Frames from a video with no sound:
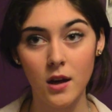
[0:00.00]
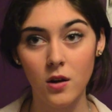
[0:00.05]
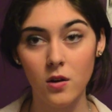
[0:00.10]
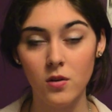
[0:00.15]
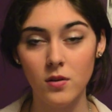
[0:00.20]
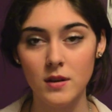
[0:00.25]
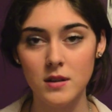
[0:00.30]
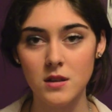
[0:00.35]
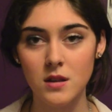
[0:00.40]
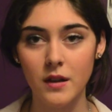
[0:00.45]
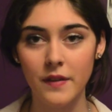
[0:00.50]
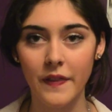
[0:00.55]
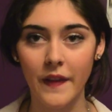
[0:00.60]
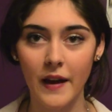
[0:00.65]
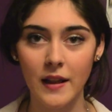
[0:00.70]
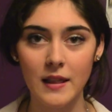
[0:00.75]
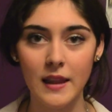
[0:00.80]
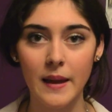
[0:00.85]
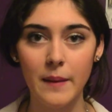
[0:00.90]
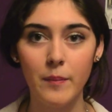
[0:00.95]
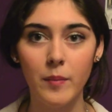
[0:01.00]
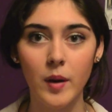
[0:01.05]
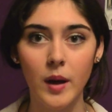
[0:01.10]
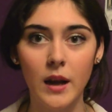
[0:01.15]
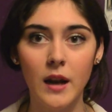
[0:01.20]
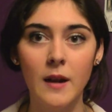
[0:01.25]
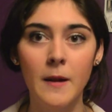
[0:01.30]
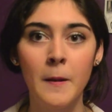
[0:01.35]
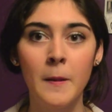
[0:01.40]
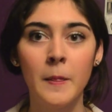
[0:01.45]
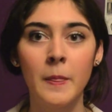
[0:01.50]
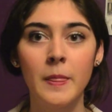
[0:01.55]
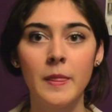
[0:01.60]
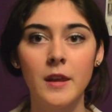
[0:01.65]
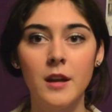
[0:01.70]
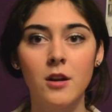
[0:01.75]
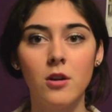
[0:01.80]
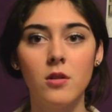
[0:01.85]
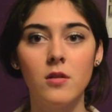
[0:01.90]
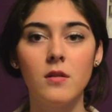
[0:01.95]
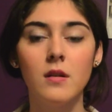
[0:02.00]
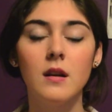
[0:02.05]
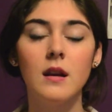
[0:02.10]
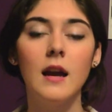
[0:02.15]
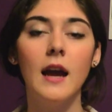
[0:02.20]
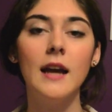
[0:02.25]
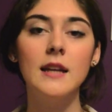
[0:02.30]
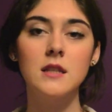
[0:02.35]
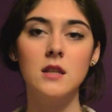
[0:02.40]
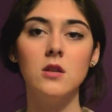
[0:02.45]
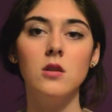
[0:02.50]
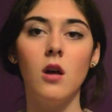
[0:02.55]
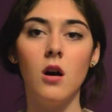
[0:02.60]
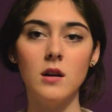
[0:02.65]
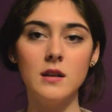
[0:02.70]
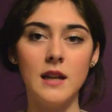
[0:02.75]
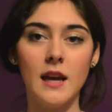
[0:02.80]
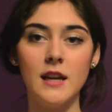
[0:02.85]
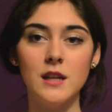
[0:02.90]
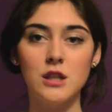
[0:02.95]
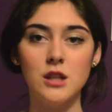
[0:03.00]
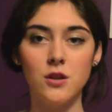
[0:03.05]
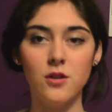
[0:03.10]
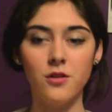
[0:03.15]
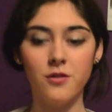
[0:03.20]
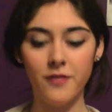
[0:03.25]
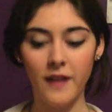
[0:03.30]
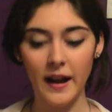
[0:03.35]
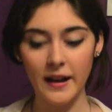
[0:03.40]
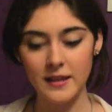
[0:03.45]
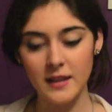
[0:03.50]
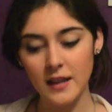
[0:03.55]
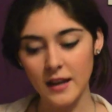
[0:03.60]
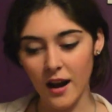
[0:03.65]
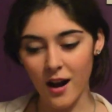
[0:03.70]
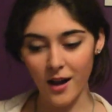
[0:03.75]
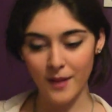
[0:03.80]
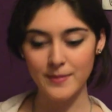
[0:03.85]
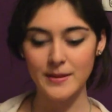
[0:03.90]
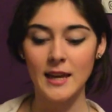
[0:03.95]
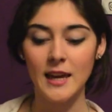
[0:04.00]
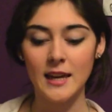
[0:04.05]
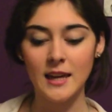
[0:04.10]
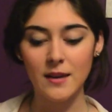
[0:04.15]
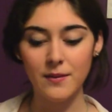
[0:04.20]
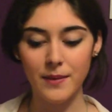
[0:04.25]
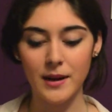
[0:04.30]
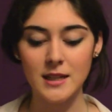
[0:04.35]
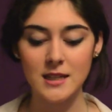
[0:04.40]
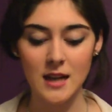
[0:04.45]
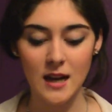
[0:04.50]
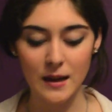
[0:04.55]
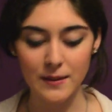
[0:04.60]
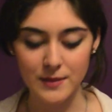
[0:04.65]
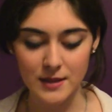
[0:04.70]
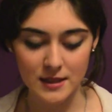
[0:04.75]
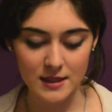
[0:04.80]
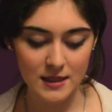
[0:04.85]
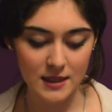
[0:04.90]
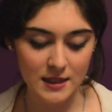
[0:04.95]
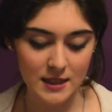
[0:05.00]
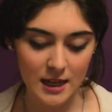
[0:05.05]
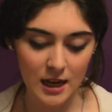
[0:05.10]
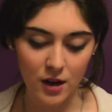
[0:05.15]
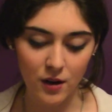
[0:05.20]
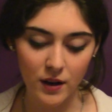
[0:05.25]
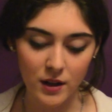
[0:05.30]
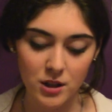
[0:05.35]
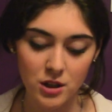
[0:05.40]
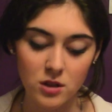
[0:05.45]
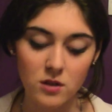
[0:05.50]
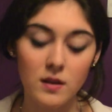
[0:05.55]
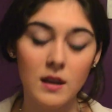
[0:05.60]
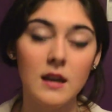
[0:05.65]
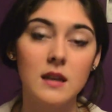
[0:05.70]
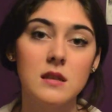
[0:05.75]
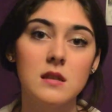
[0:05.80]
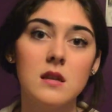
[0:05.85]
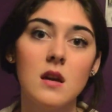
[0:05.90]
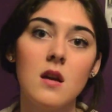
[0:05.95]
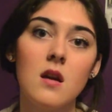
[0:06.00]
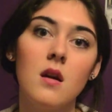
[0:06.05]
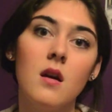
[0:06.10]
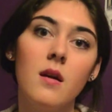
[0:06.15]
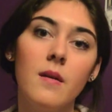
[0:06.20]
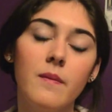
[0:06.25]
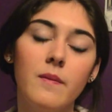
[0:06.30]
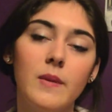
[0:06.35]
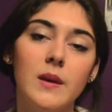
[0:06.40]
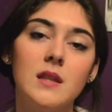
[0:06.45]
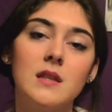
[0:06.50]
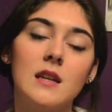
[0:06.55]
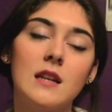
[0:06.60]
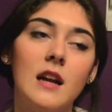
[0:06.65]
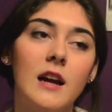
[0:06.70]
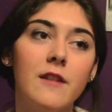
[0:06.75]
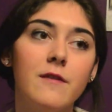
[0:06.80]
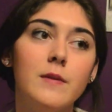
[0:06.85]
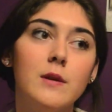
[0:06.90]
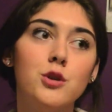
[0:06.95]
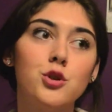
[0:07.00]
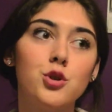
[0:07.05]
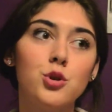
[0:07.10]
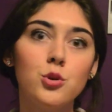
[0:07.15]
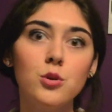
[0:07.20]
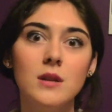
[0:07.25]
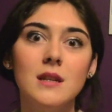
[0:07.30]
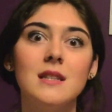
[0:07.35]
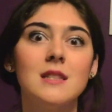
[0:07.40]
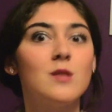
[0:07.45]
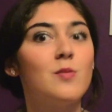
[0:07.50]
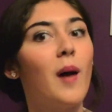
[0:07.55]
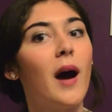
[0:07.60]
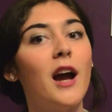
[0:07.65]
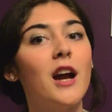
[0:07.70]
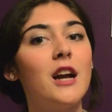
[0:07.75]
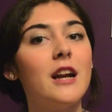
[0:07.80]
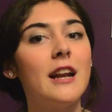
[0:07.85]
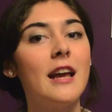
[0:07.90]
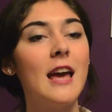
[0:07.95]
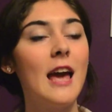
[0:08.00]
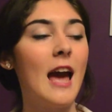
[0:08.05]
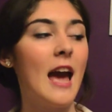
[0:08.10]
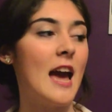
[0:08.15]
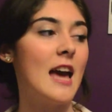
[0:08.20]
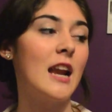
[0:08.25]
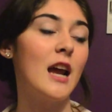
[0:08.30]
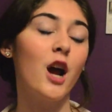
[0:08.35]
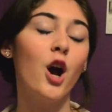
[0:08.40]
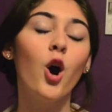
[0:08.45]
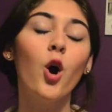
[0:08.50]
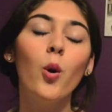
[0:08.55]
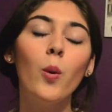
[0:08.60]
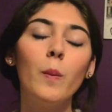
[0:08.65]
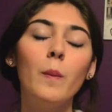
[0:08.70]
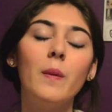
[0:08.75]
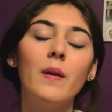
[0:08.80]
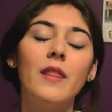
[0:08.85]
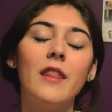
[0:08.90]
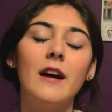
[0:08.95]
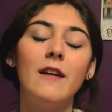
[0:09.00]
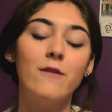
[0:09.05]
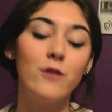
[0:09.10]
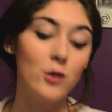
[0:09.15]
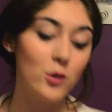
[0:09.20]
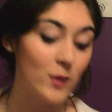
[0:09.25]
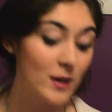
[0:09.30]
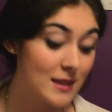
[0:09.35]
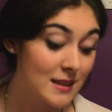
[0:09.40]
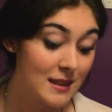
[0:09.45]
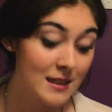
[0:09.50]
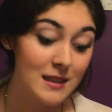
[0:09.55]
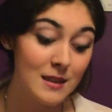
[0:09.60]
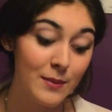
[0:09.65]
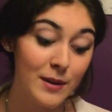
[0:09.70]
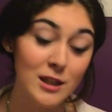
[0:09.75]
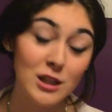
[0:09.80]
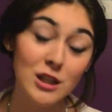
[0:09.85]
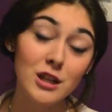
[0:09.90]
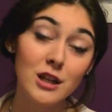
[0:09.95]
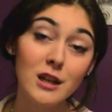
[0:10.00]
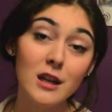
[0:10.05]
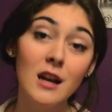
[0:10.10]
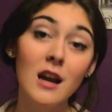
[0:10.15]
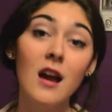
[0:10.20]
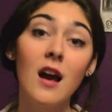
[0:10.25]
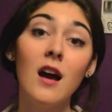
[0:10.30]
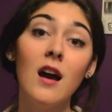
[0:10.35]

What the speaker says: know it's not that late, but, you know, it's a long day. So the fact that I'm taking my time to sit down and do this means that I've been truly inspired, and I hope that for the rest of the semester,